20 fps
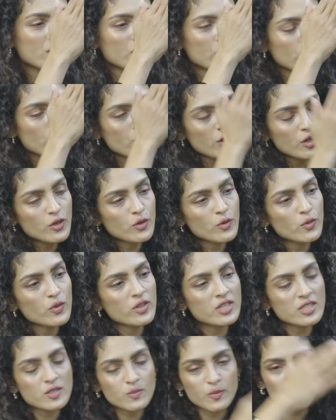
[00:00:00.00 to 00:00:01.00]
you need to do
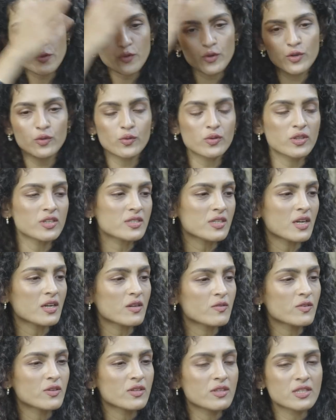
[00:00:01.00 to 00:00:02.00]
this before you do this out
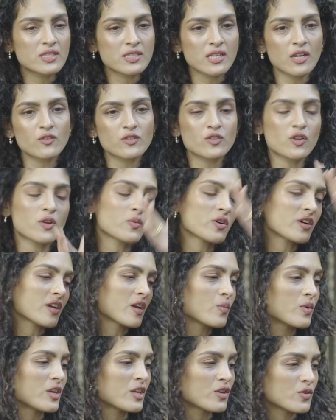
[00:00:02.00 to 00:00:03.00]
of is not
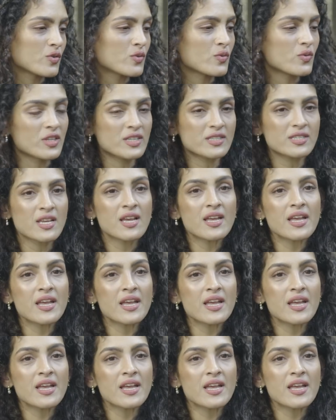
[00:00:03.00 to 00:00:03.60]
working, we need to do this.